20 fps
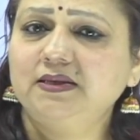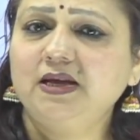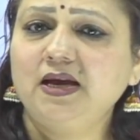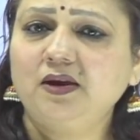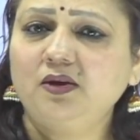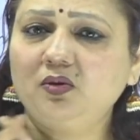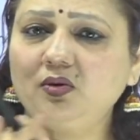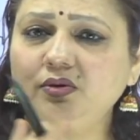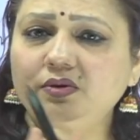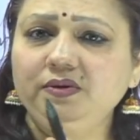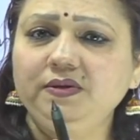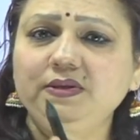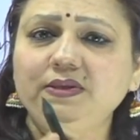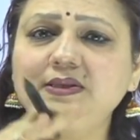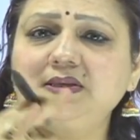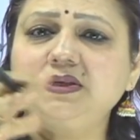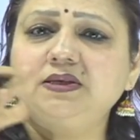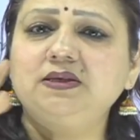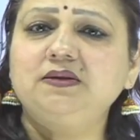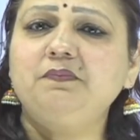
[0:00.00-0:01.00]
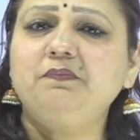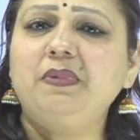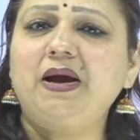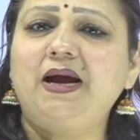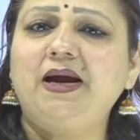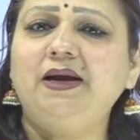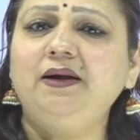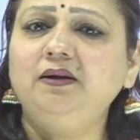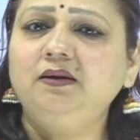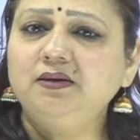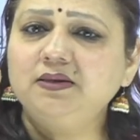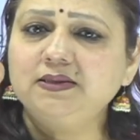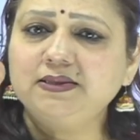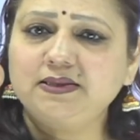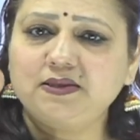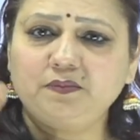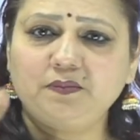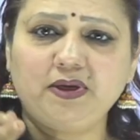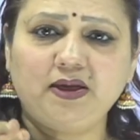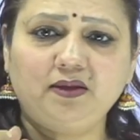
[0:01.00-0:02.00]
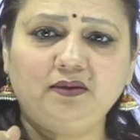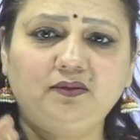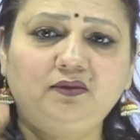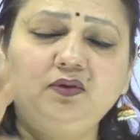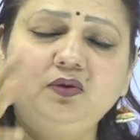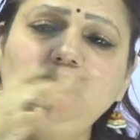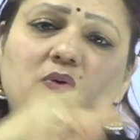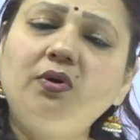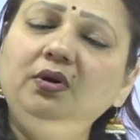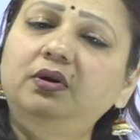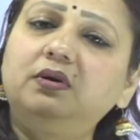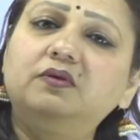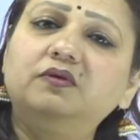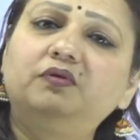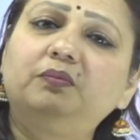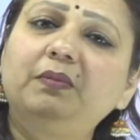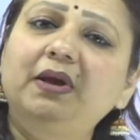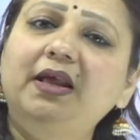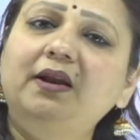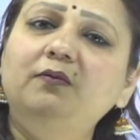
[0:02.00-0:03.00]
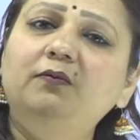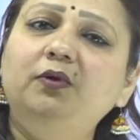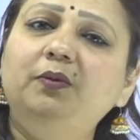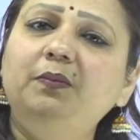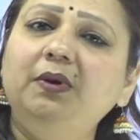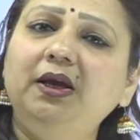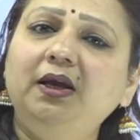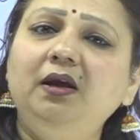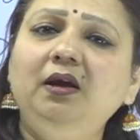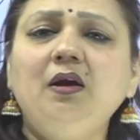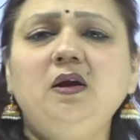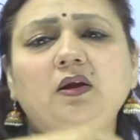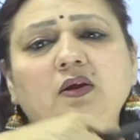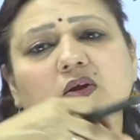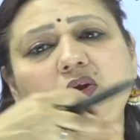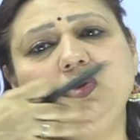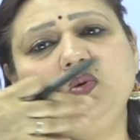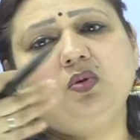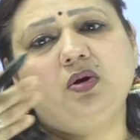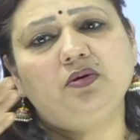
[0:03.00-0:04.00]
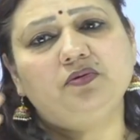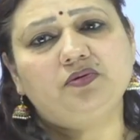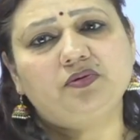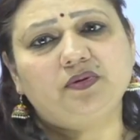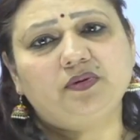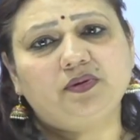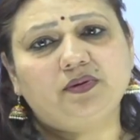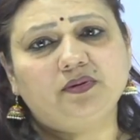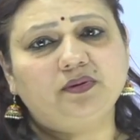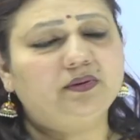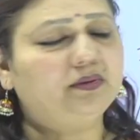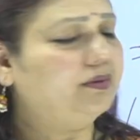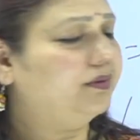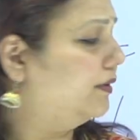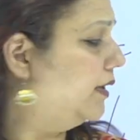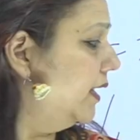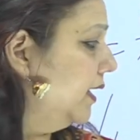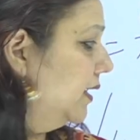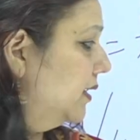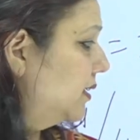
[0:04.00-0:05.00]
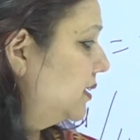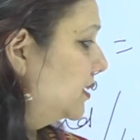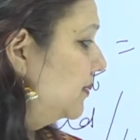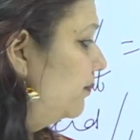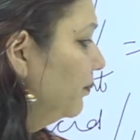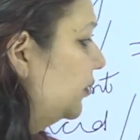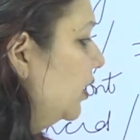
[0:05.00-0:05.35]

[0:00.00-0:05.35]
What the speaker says: Cacodorous is a bad smell, so good smell would be eudor, right?